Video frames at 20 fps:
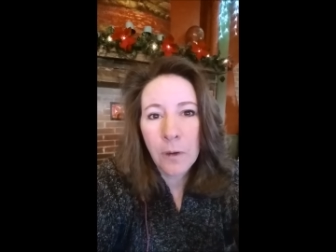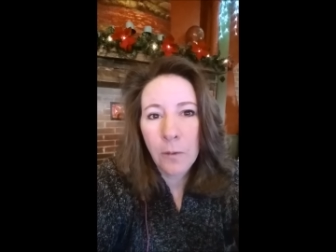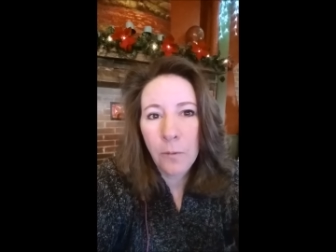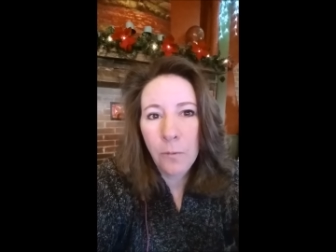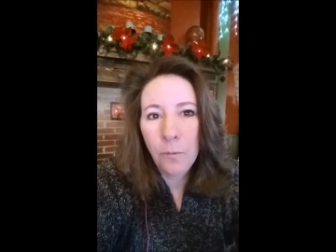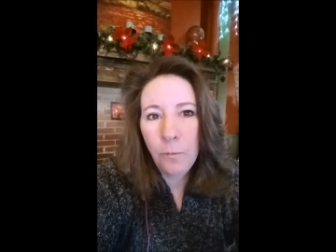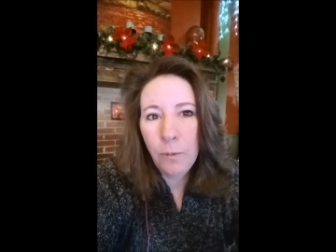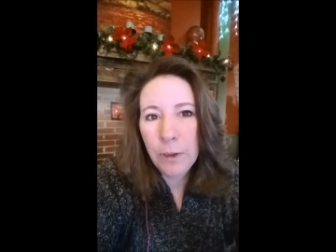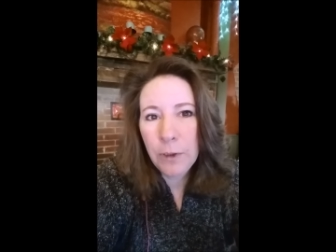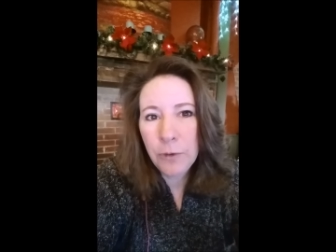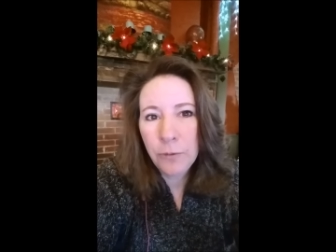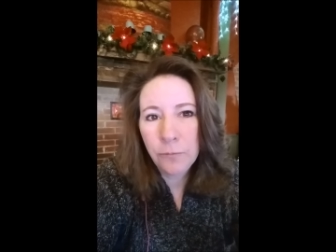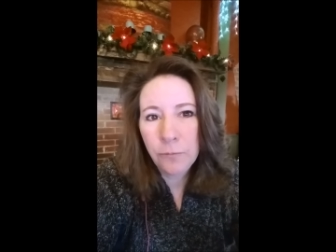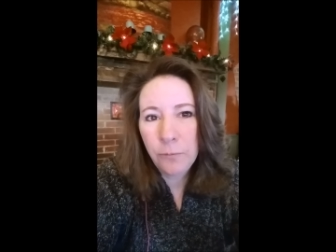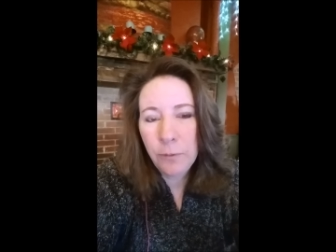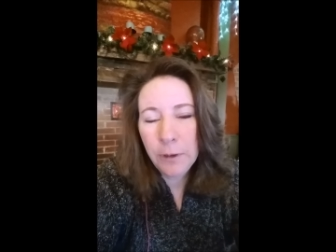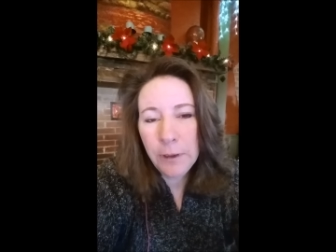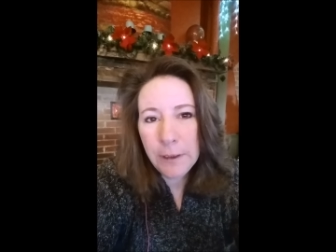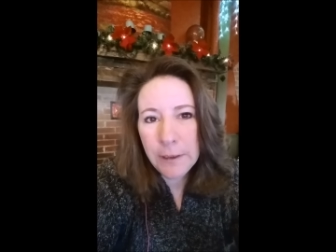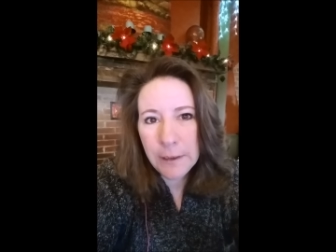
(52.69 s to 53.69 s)
which
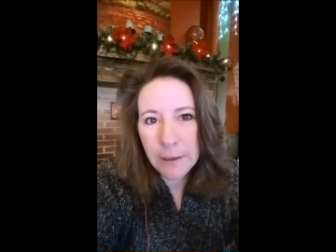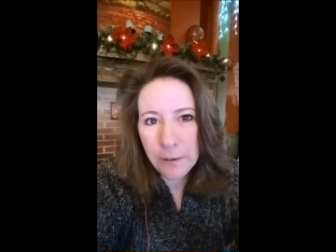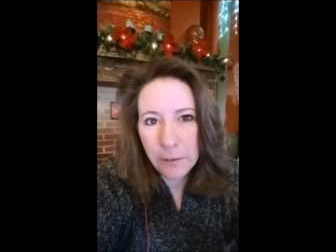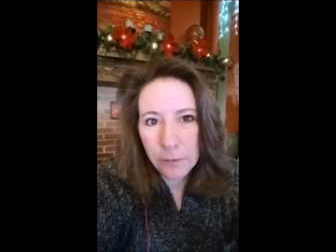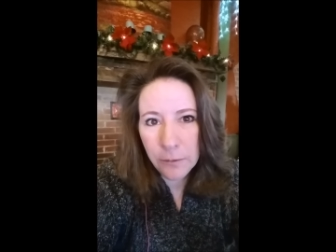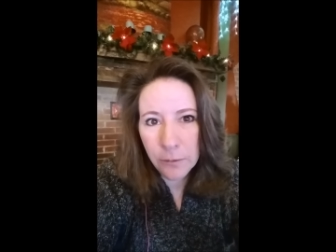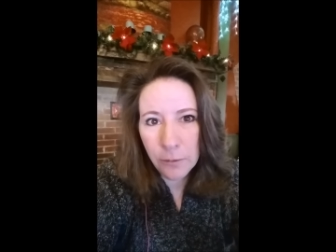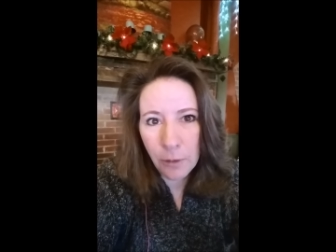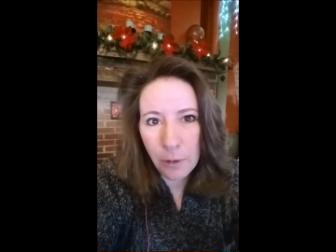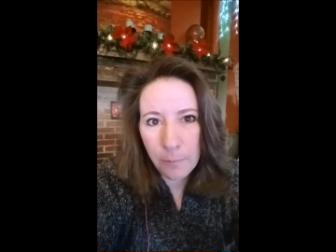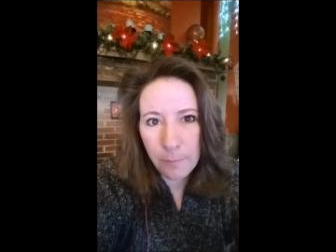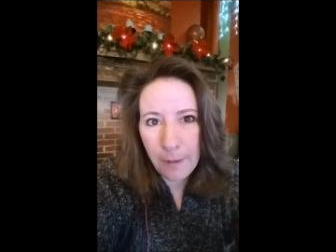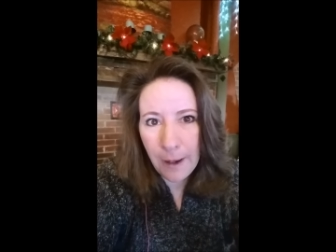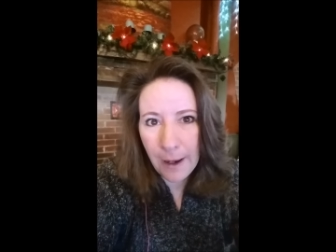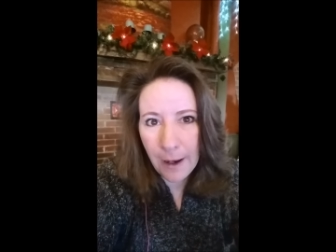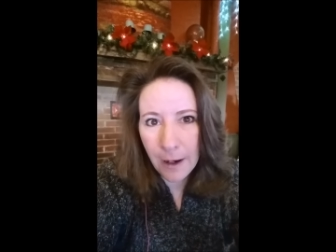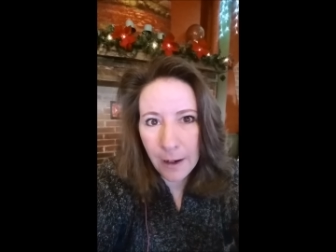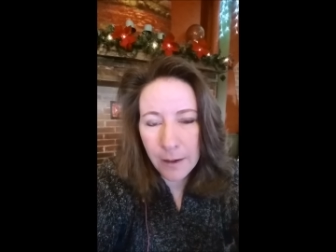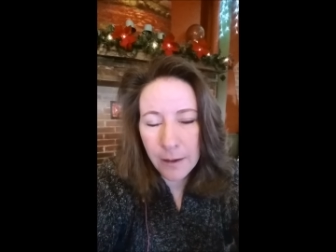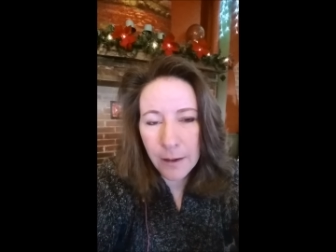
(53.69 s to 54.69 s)
really didn't look
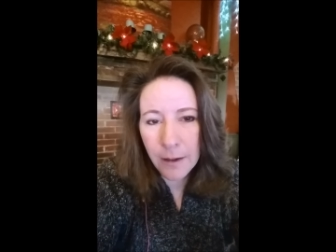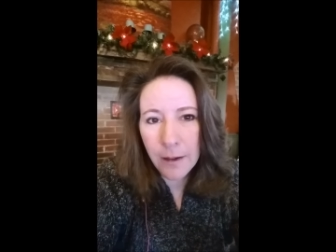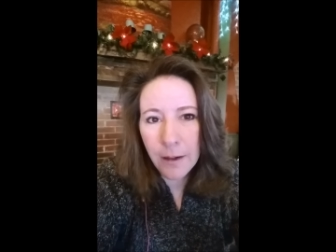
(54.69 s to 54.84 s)
bad